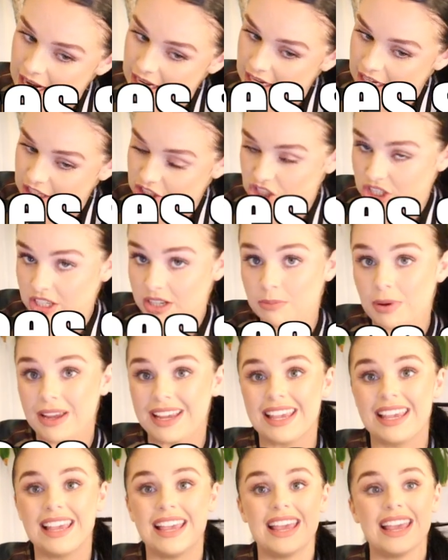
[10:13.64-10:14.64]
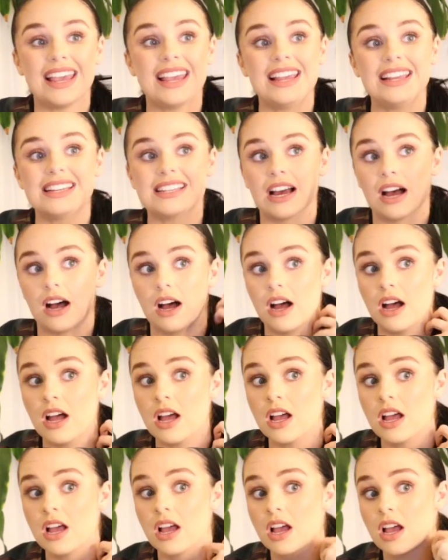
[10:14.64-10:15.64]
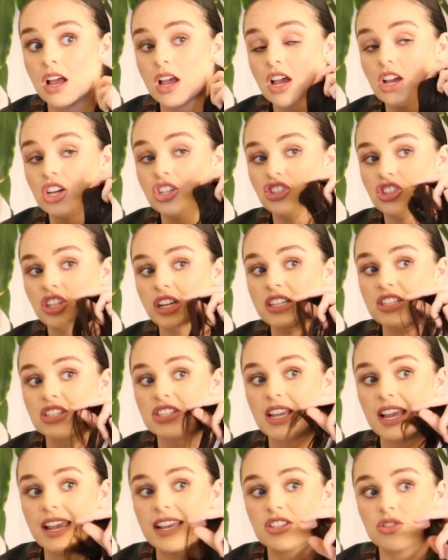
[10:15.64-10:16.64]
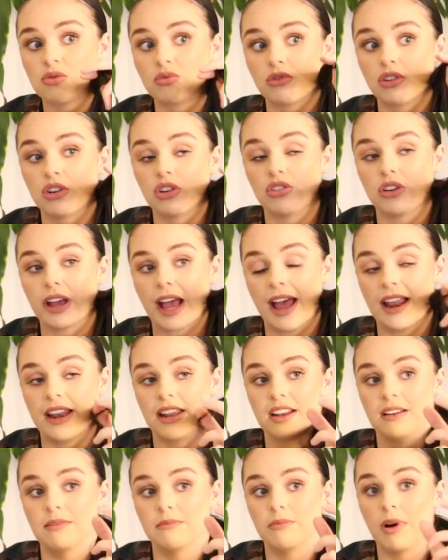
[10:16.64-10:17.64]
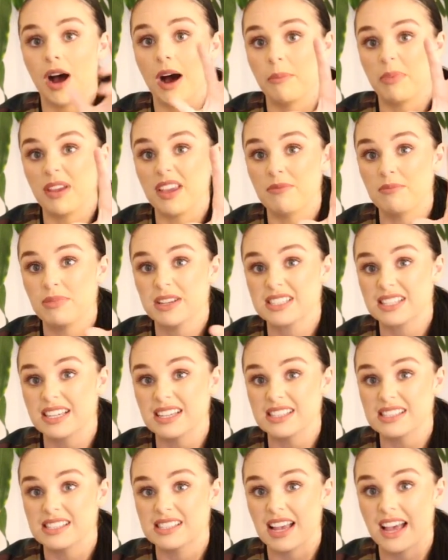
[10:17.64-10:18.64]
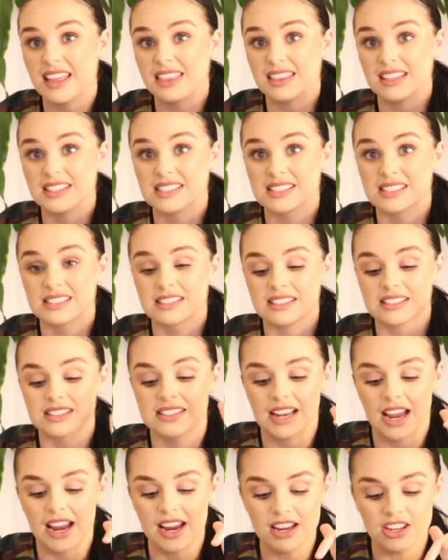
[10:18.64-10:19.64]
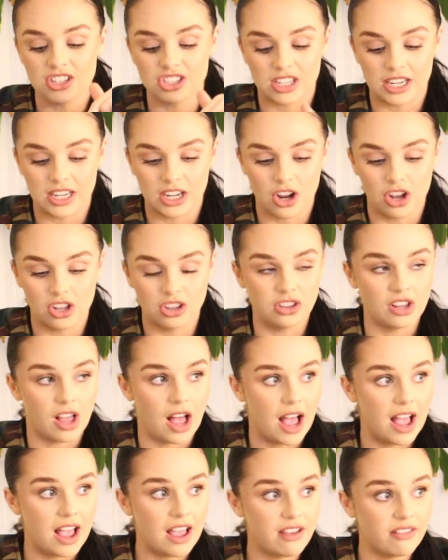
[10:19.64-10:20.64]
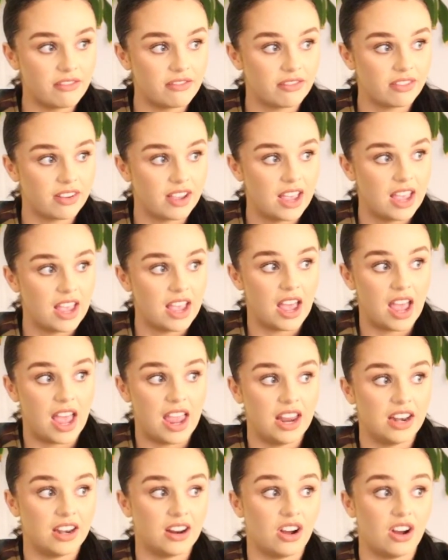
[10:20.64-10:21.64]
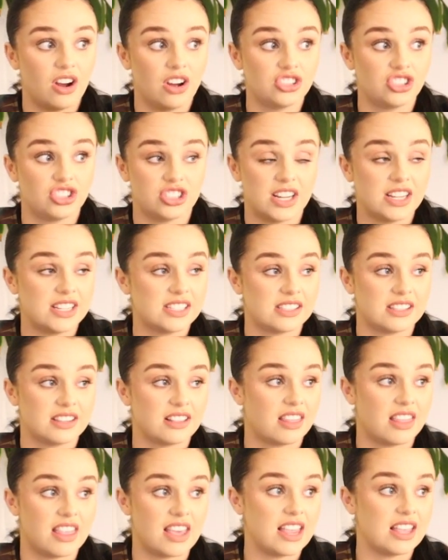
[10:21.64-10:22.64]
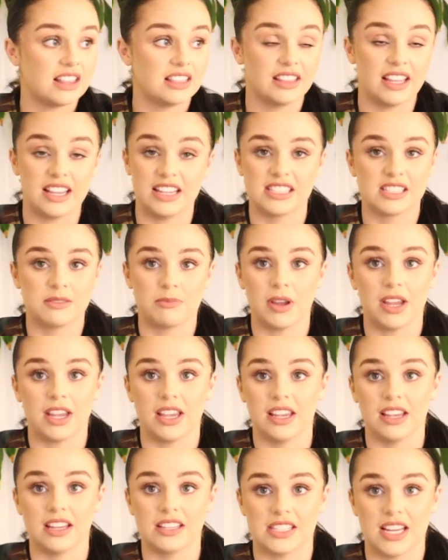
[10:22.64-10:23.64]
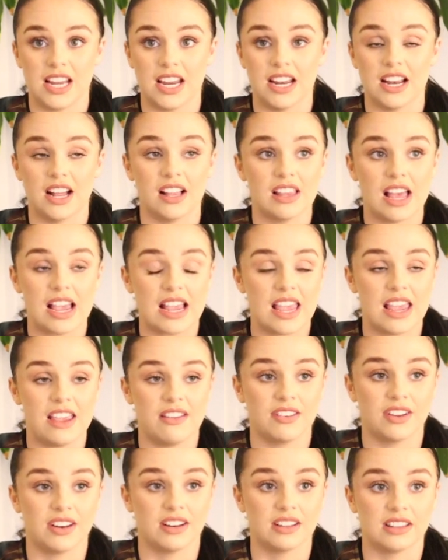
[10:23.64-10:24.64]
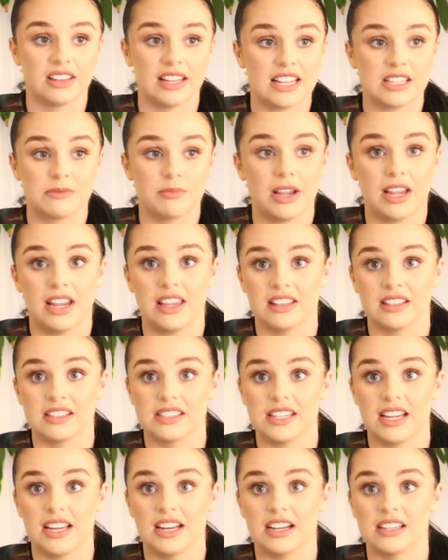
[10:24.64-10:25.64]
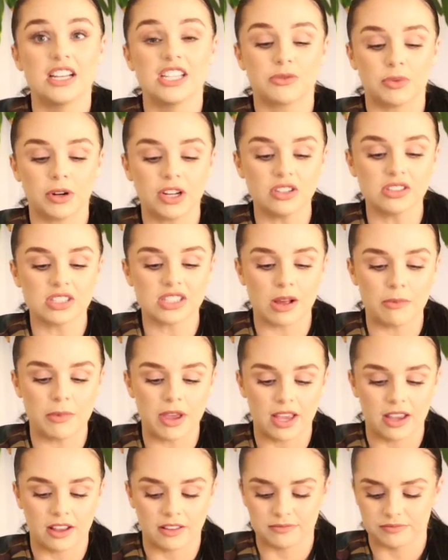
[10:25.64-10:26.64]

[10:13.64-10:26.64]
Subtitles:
and is she a picky eater? She just eats Royal Canin puppy biscuits at this stage in her life. And she's the least pickiest eater, like even less picky than Cedar. Sprinkle stomach